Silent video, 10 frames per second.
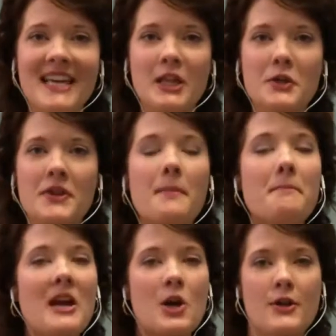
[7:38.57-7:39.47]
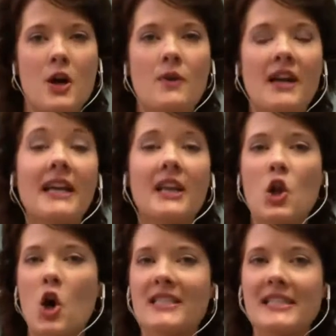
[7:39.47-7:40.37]
They learned that marathon running and
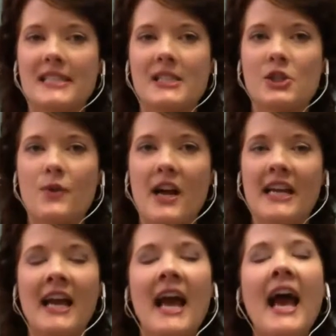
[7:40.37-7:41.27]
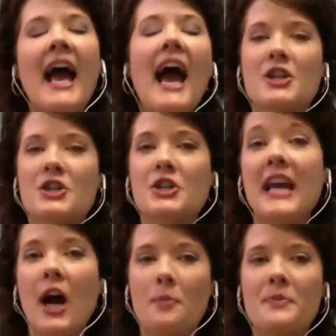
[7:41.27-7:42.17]
long distance running actually
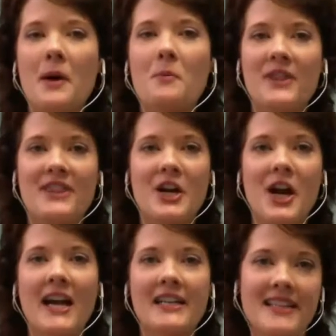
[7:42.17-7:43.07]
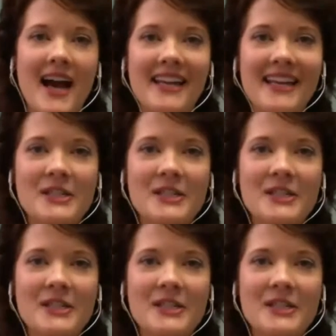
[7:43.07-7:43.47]
help them with their anxiety.